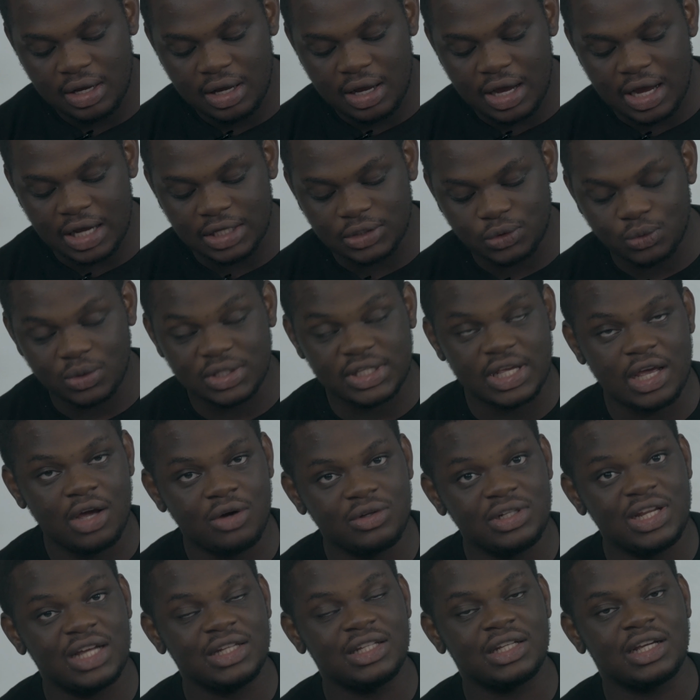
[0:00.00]
and it was held
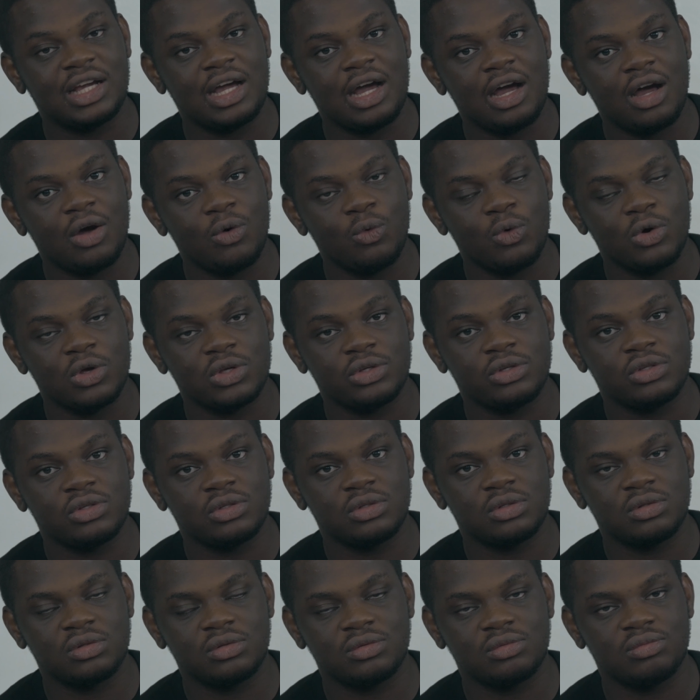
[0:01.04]
that the car
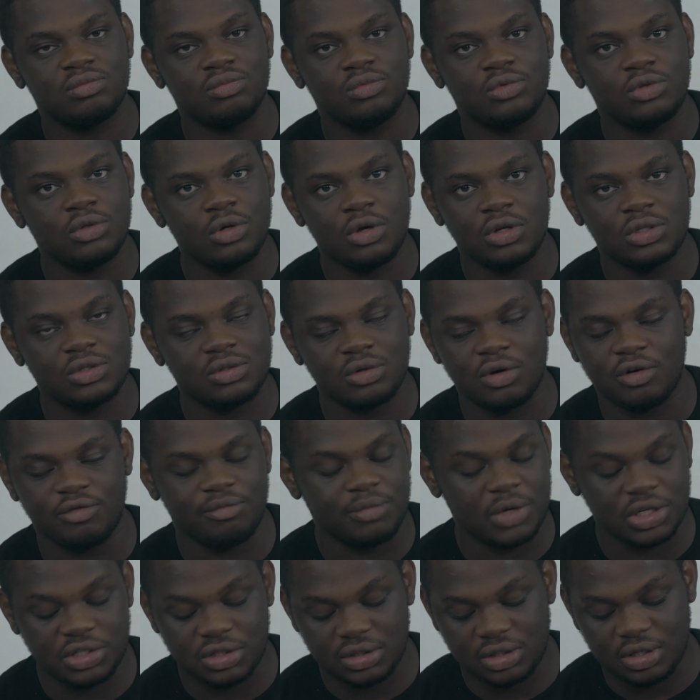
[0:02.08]
was not of
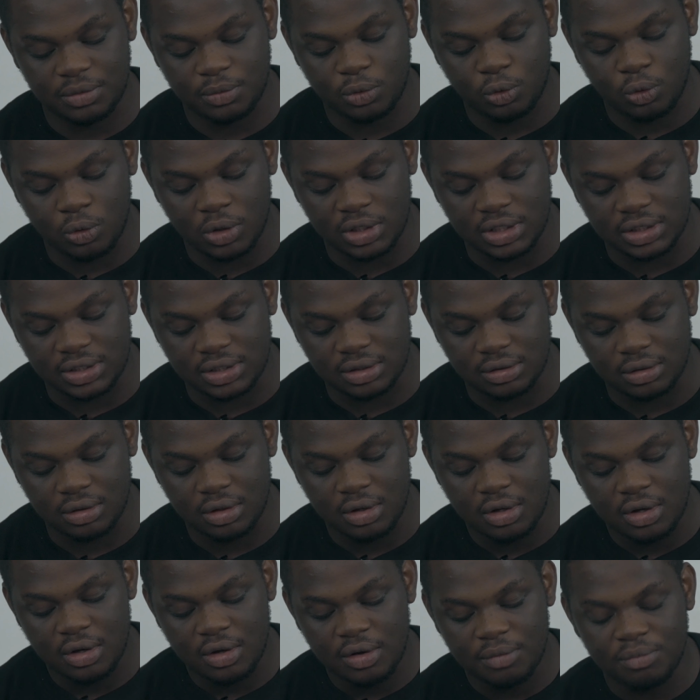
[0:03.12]
merchantable quality,
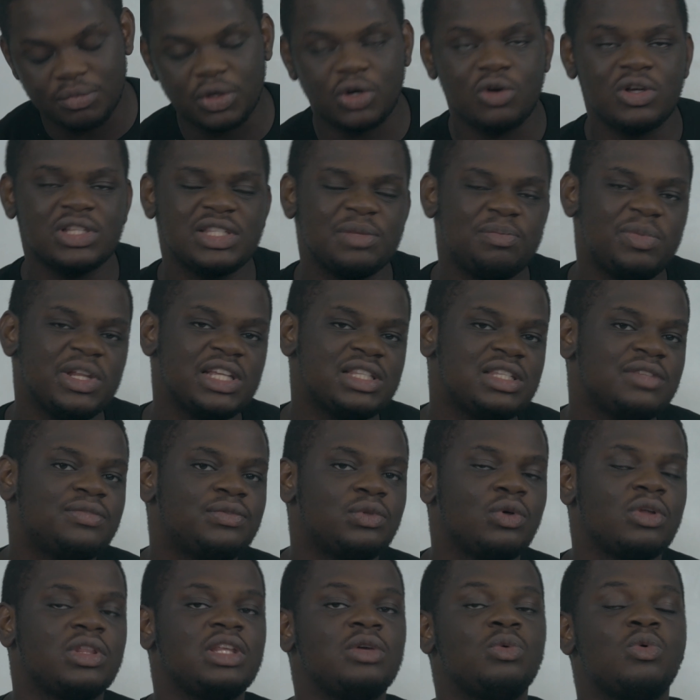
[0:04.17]
because the plaintiff
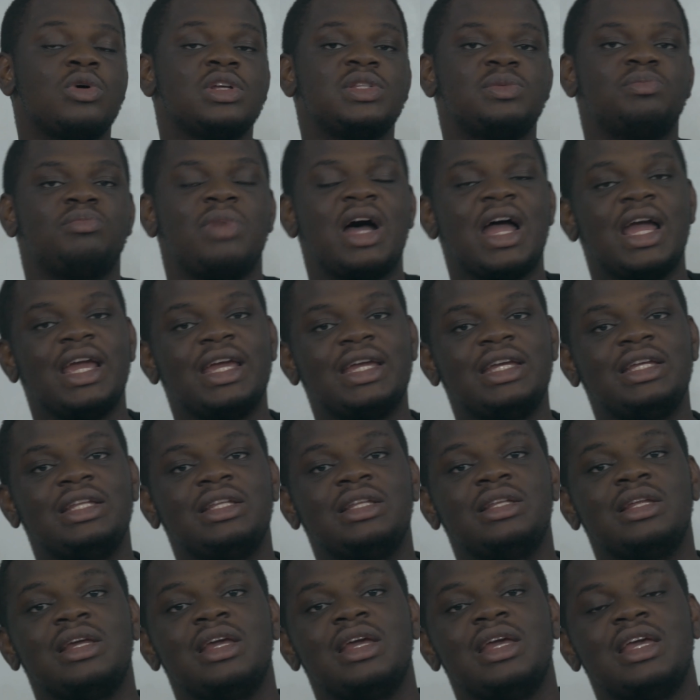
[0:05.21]
thought he was buying
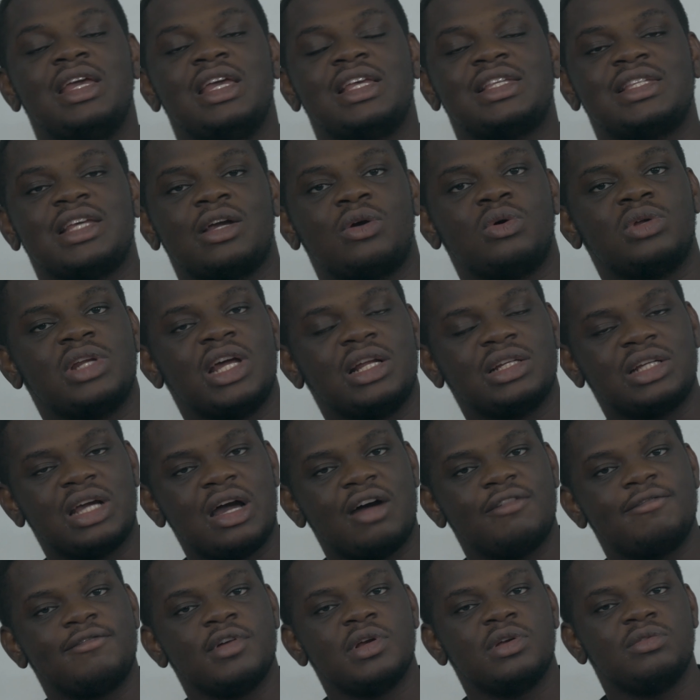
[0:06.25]
a second-hand car
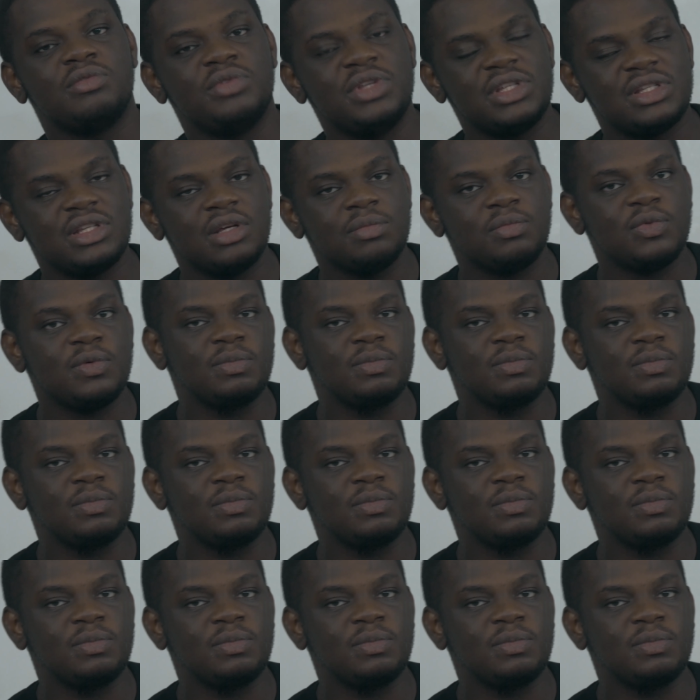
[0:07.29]
for a reasonable